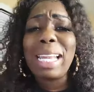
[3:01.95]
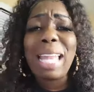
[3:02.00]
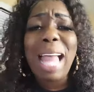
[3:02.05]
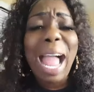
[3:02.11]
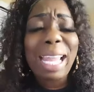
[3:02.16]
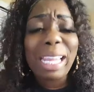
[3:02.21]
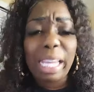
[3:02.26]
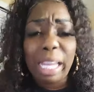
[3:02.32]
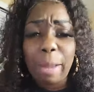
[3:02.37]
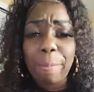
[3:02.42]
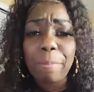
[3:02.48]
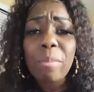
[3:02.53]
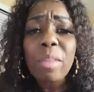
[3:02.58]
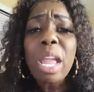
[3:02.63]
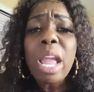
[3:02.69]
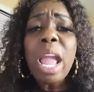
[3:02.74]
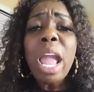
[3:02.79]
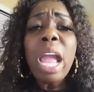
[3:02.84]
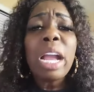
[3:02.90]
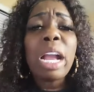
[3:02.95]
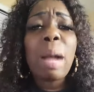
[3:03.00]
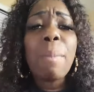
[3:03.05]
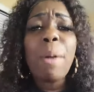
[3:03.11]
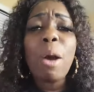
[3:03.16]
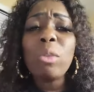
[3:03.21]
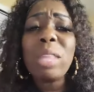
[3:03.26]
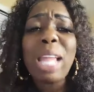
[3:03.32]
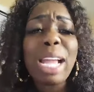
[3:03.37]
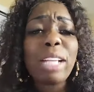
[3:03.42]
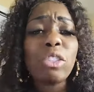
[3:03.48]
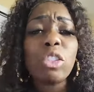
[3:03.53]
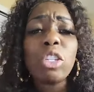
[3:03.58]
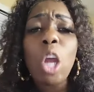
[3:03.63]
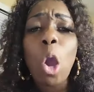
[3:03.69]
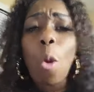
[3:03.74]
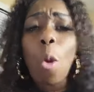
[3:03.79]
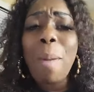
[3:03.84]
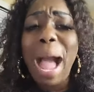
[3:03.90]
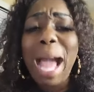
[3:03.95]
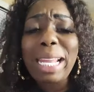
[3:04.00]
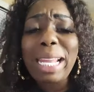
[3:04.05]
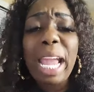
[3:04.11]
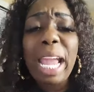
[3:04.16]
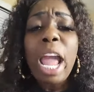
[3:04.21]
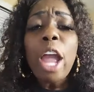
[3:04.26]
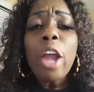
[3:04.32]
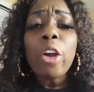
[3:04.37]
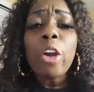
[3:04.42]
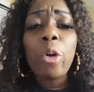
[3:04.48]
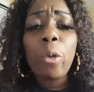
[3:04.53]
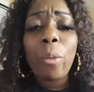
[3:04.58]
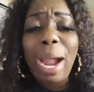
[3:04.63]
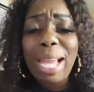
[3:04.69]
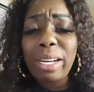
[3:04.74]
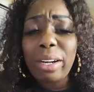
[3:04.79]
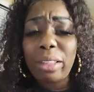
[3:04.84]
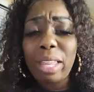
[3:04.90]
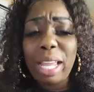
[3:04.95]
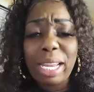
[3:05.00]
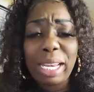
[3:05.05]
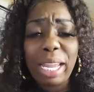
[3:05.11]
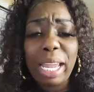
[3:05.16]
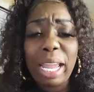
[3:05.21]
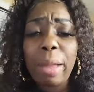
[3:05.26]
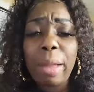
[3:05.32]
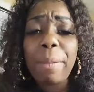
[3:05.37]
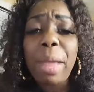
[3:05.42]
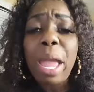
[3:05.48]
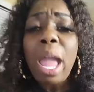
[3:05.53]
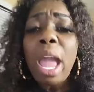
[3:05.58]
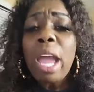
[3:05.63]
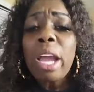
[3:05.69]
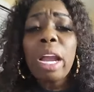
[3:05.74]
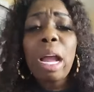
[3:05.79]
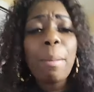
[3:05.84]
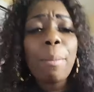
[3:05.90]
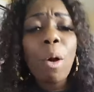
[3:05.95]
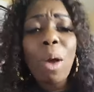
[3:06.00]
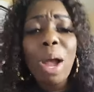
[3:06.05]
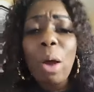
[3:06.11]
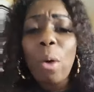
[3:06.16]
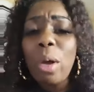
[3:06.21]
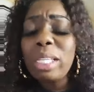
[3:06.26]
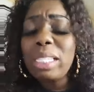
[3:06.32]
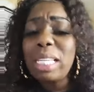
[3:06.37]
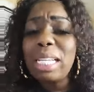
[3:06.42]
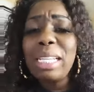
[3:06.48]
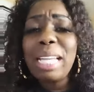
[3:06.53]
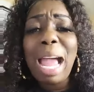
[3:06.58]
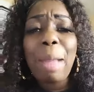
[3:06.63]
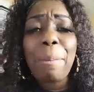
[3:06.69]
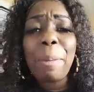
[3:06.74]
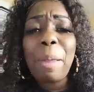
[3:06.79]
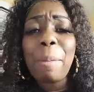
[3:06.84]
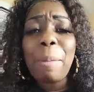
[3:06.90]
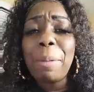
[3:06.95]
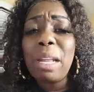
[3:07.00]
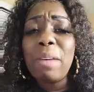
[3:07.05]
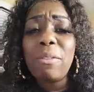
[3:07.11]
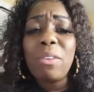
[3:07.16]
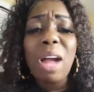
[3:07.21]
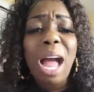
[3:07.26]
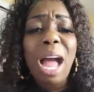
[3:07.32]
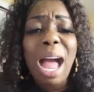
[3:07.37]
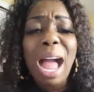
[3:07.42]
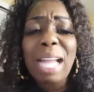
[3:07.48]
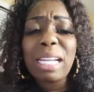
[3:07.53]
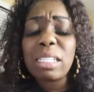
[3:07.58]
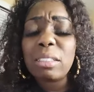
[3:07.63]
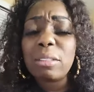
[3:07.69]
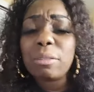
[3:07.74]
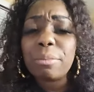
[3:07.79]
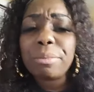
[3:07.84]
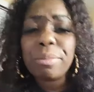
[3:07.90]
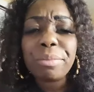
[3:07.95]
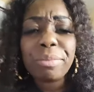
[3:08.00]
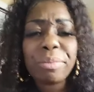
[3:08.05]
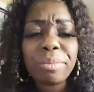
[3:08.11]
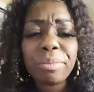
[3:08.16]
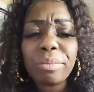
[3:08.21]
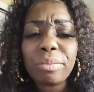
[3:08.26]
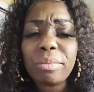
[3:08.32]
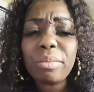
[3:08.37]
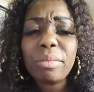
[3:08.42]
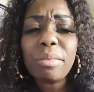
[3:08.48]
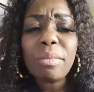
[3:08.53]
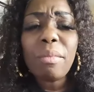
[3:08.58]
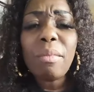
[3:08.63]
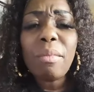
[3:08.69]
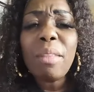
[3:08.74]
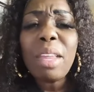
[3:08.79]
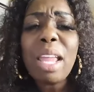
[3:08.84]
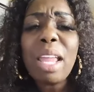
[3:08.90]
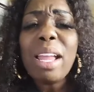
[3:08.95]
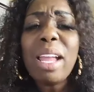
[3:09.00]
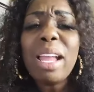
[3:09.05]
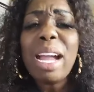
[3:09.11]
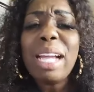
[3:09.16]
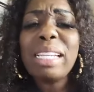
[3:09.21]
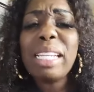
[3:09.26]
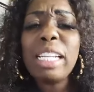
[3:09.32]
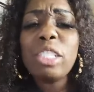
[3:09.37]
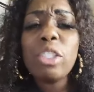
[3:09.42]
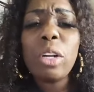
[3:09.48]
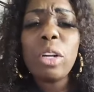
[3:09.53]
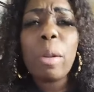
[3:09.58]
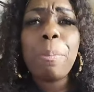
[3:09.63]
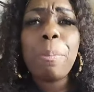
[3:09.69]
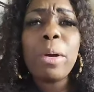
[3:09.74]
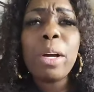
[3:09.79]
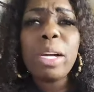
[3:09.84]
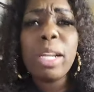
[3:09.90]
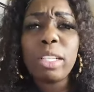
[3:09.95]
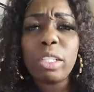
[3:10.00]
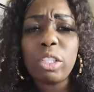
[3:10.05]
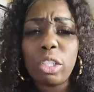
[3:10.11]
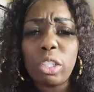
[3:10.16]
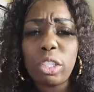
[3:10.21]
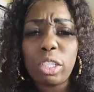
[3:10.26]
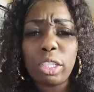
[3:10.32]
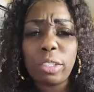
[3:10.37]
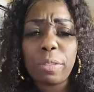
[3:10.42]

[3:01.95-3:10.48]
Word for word: like him. Come on, there's nobody greater than him. Come on, on tonight, people of God. I need you to push.